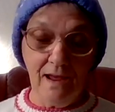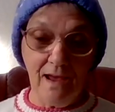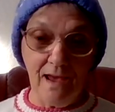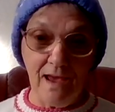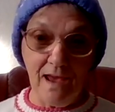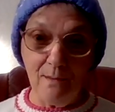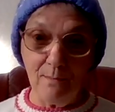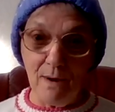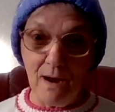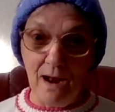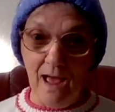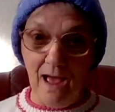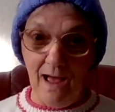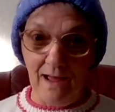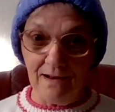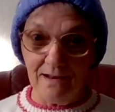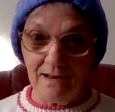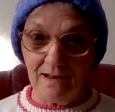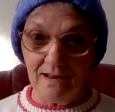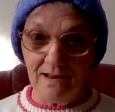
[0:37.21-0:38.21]
cable
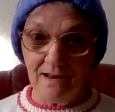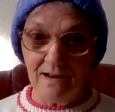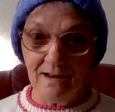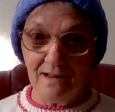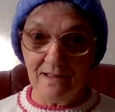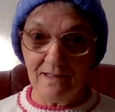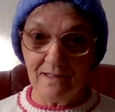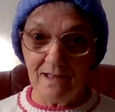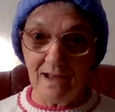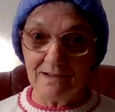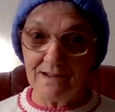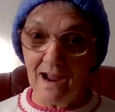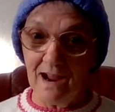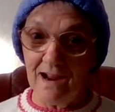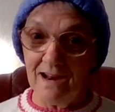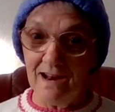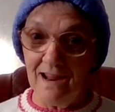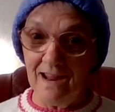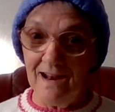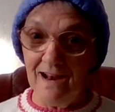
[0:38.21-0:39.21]
hat that
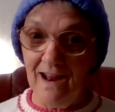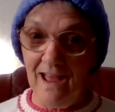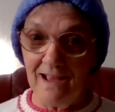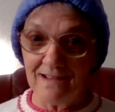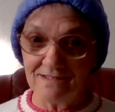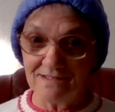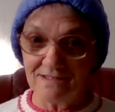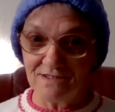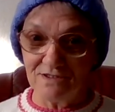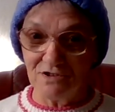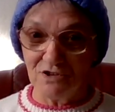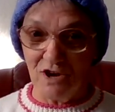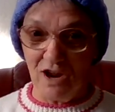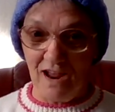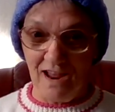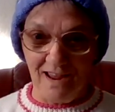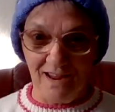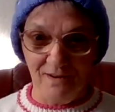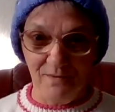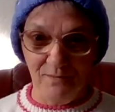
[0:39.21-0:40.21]
I knit last
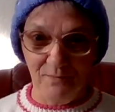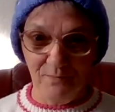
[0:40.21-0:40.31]
year.